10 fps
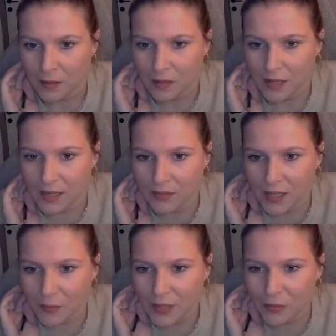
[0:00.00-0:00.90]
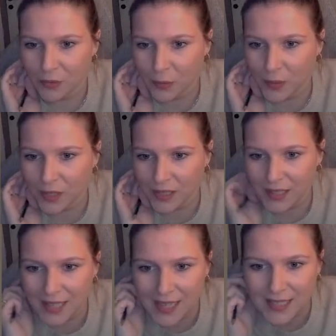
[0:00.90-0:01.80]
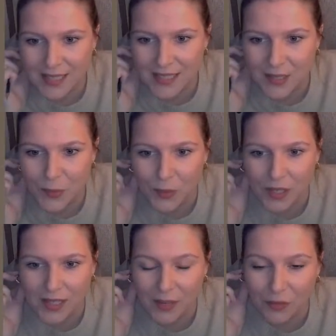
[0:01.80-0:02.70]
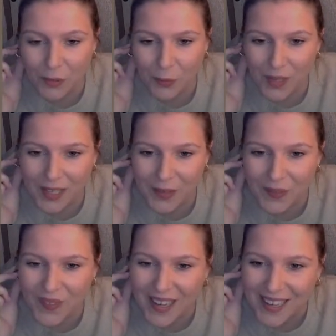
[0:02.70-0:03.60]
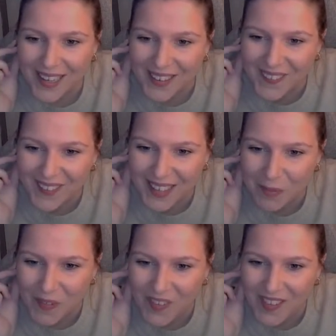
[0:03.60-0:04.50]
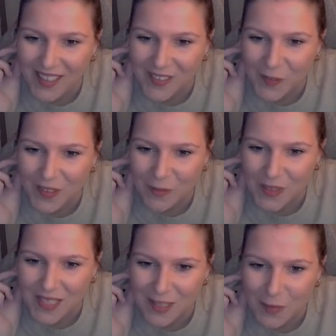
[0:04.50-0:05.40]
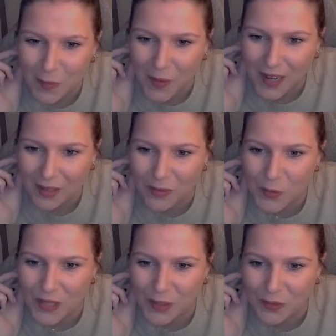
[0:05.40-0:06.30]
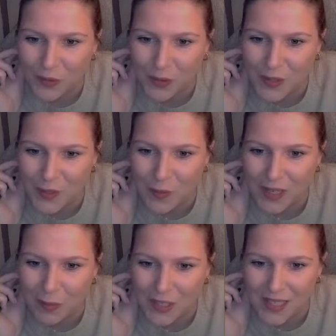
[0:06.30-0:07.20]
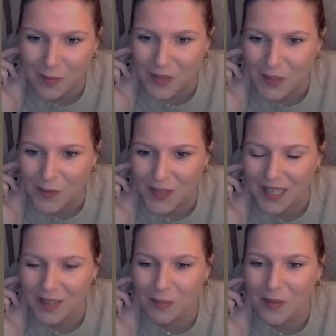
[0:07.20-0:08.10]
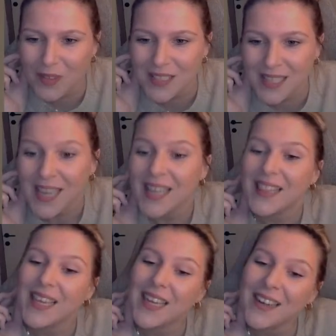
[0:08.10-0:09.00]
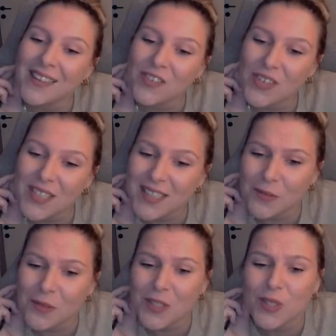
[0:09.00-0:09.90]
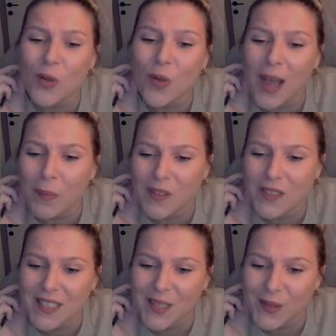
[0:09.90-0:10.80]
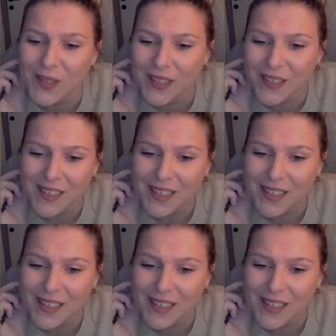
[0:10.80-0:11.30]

I have to get ready for work. Last work day for the week. Hooray! Wake up early and don't want to be sleep deprived. We look forward to spending more time with you. Take care, Prudence. Take care, Andres. It was so happy to see you here.